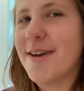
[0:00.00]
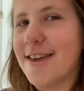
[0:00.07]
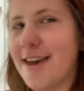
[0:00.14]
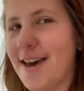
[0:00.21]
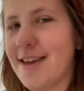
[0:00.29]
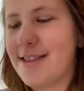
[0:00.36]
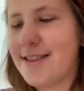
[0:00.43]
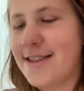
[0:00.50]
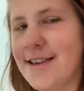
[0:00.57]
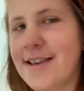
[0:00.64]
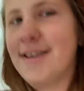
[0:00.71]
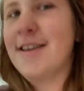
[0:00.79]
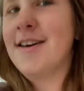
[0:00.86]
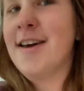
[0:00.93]
yes,
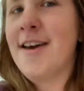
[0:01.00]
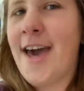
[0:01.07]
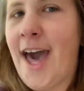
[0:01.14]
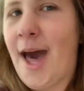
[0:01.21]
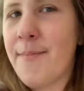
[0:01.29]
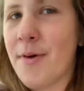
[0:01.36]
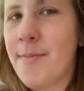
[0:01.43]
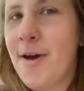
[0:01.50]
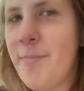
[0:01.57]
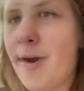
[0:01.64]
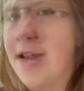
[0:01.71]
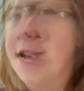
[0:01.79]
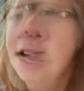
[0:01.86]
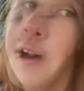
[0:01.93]
happy about my
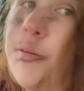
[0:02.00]
stuff.